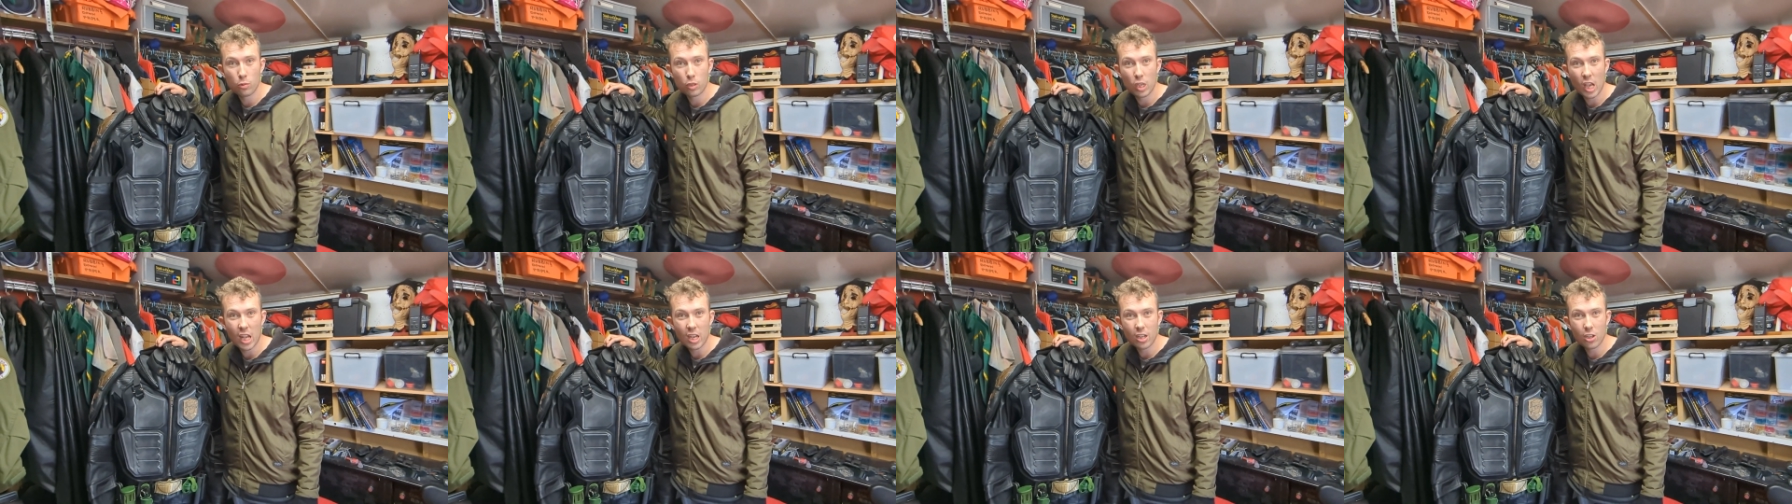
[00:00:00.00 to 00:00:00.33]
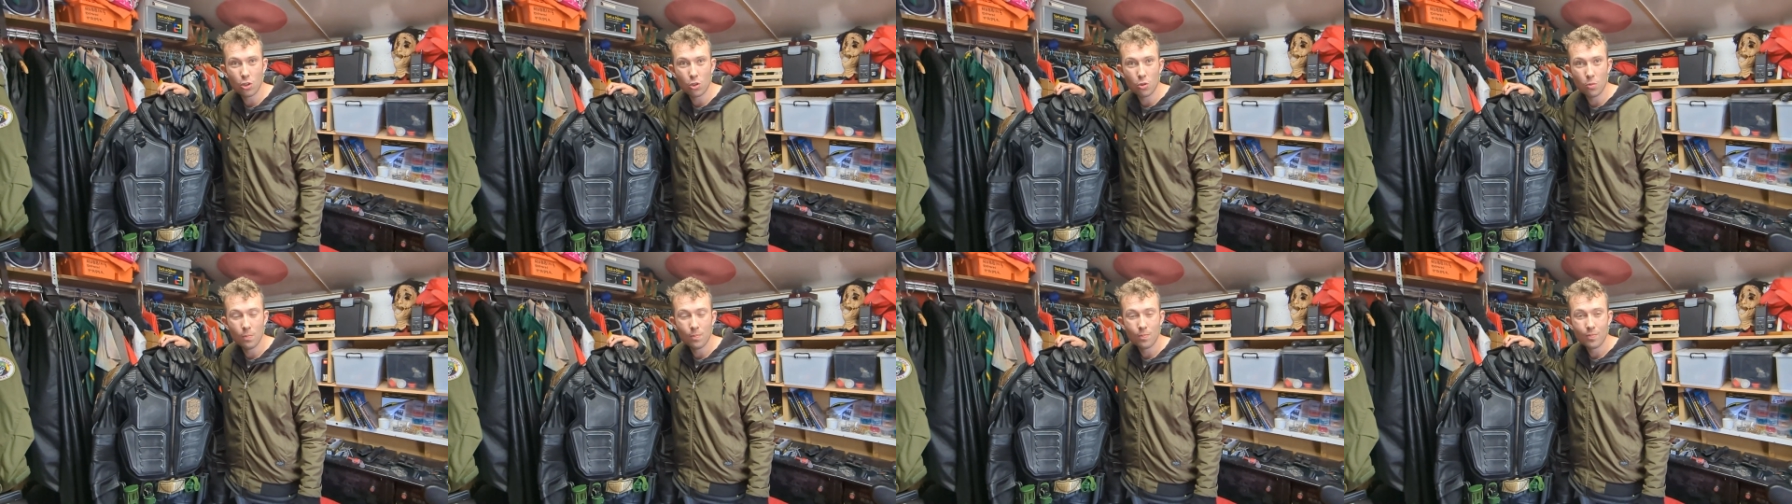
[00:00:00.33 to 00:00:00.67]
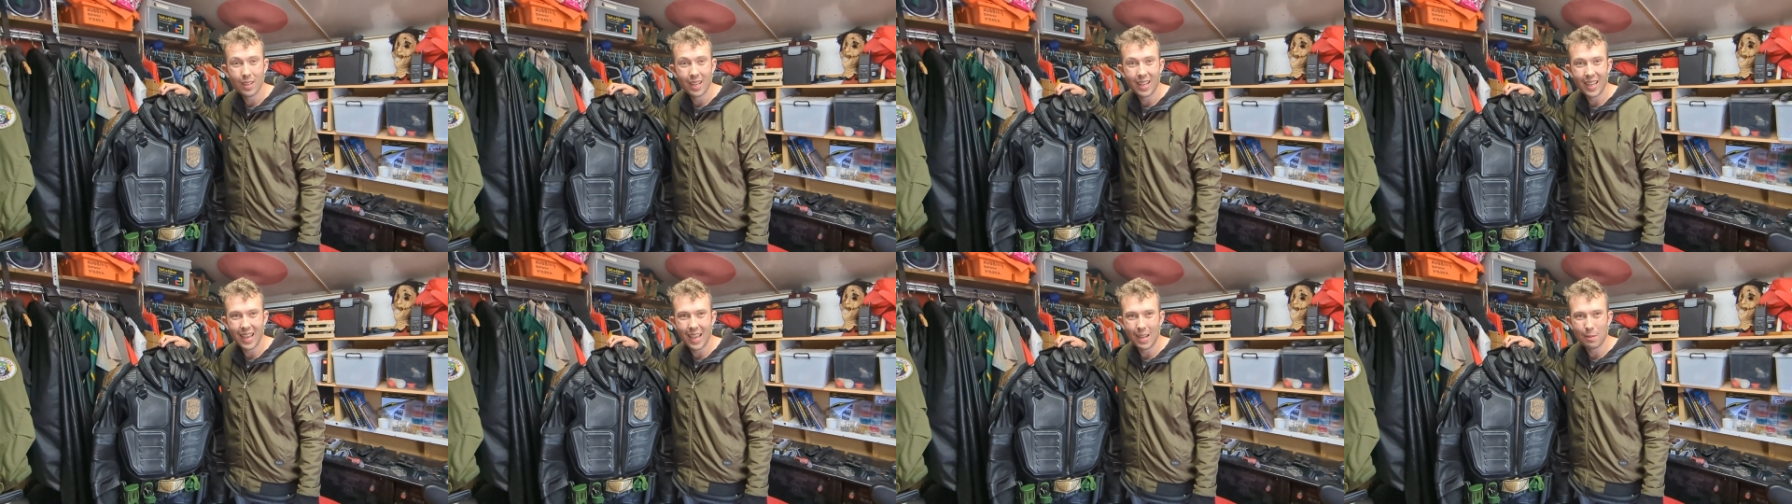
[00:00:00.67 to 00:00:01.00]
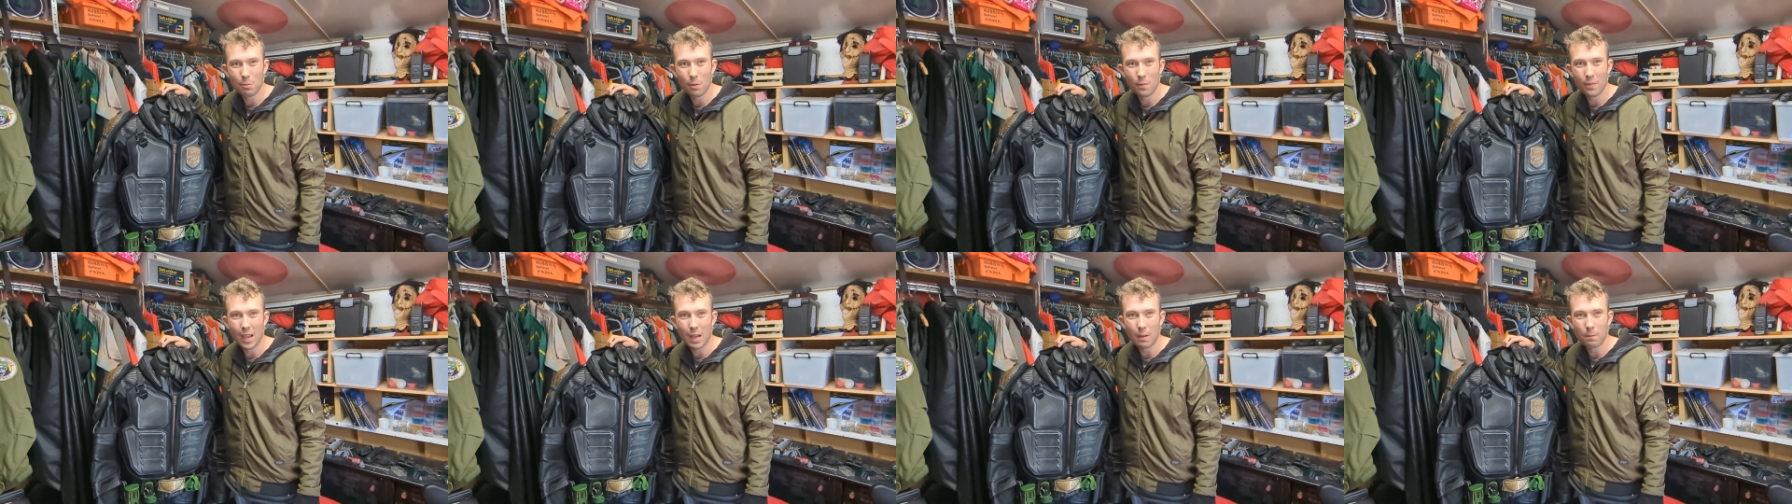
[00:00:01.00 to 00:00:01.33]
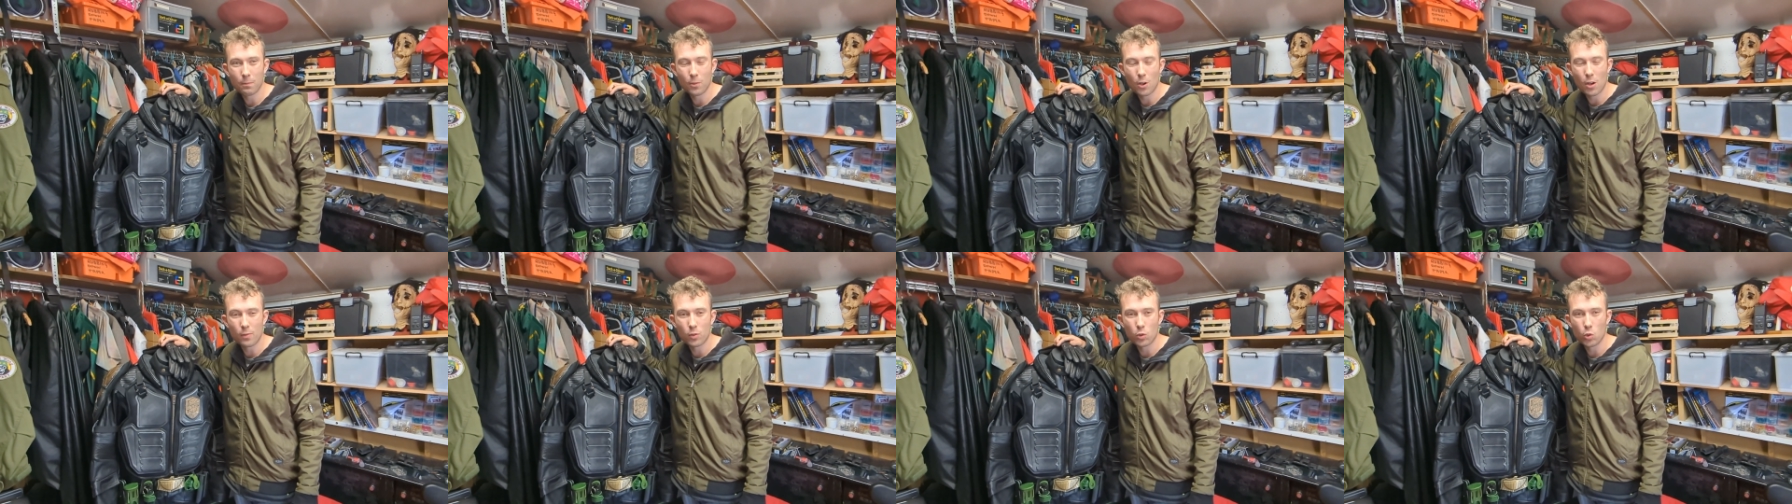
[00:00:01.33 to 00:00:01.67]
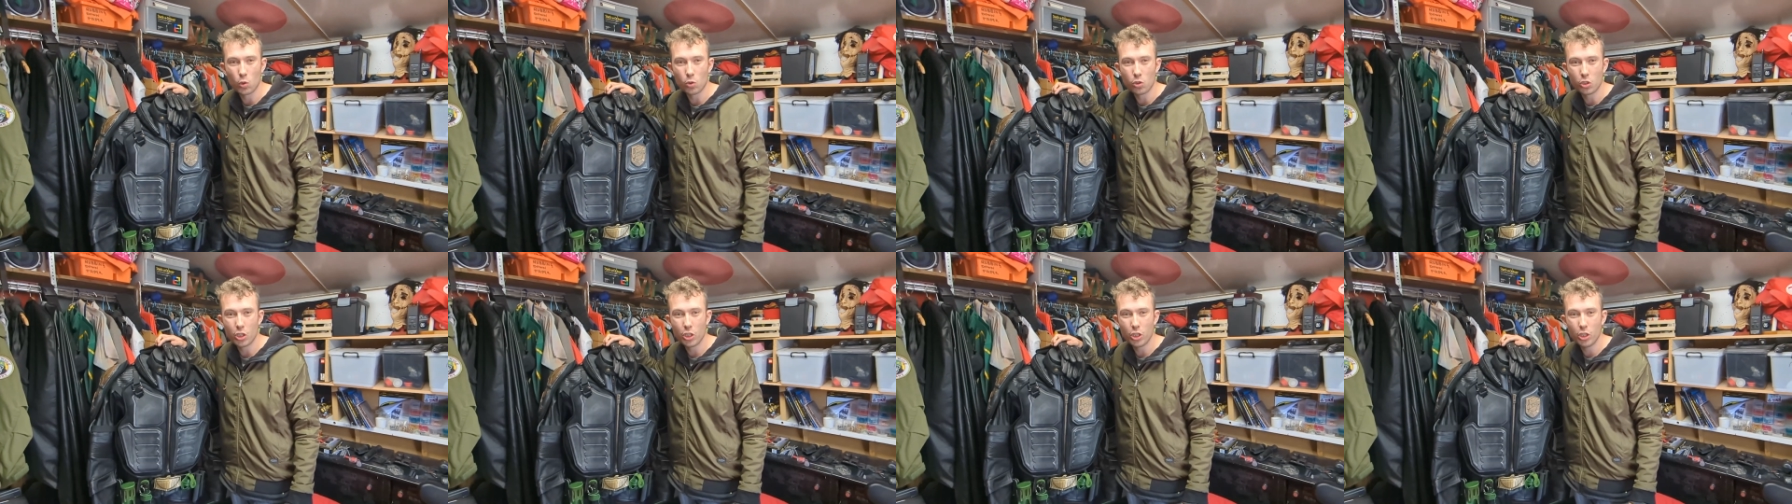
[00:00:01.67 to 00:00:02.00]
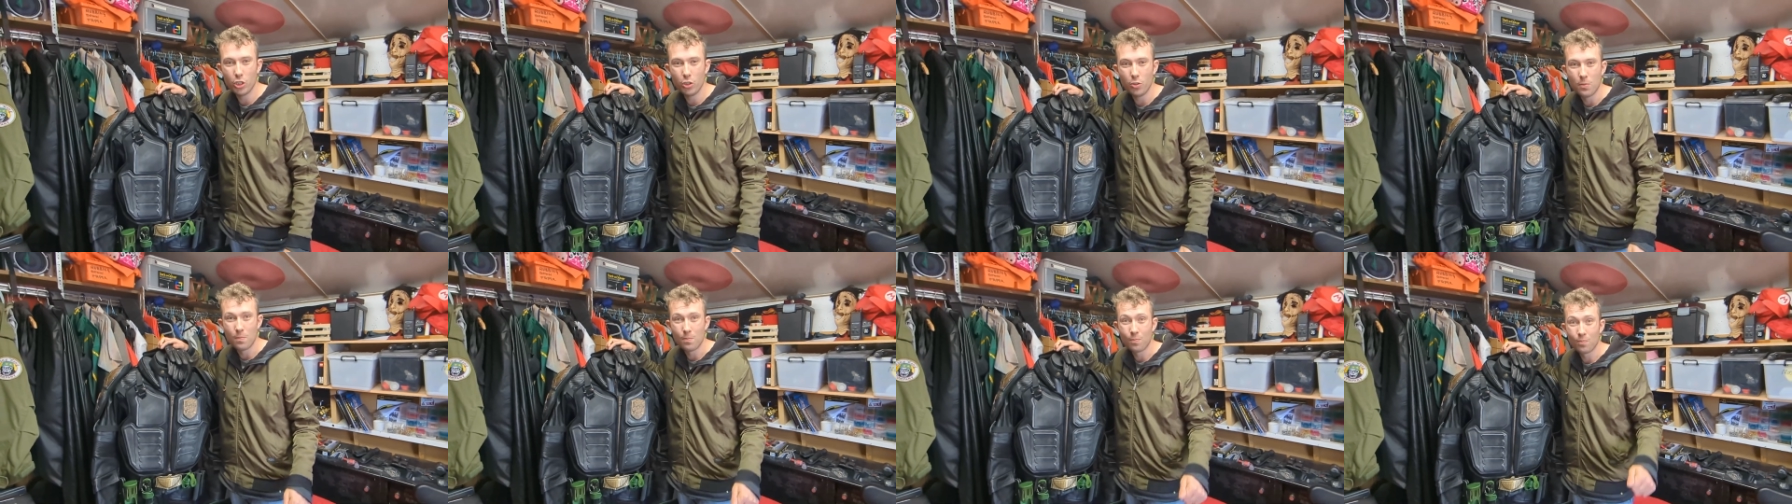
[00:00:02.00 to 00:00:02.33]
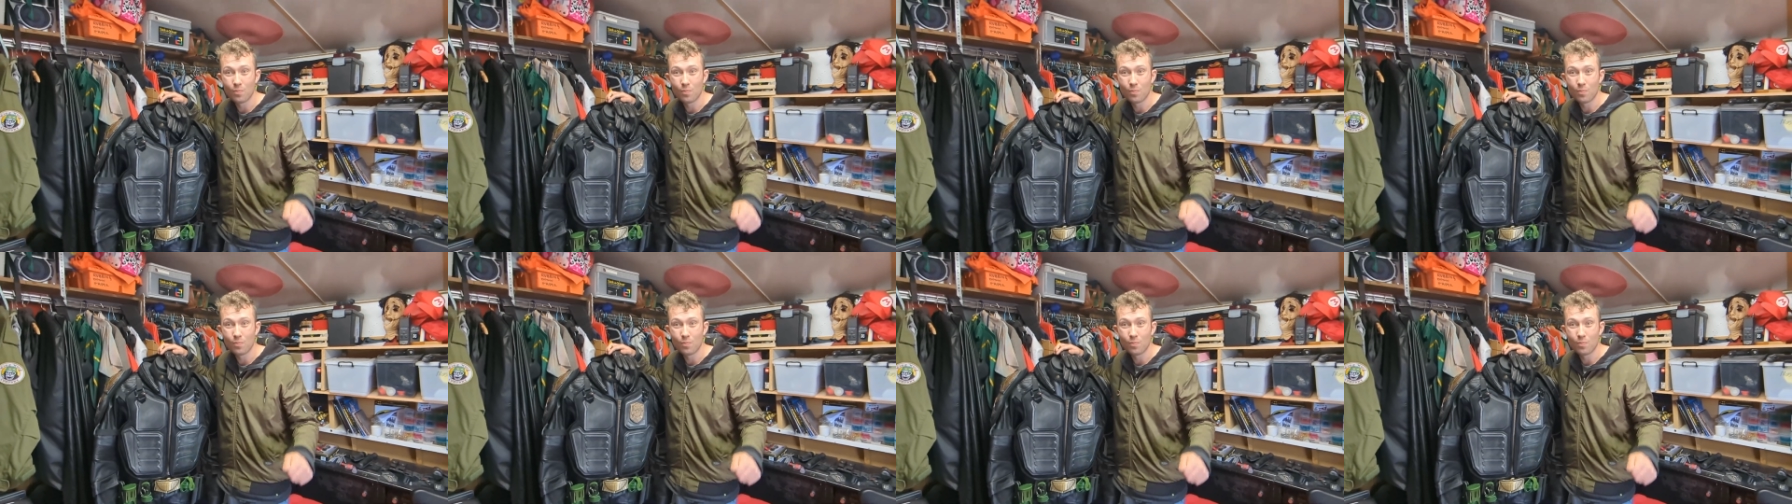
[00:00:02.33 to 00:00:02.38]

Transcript: channel. And without further ado,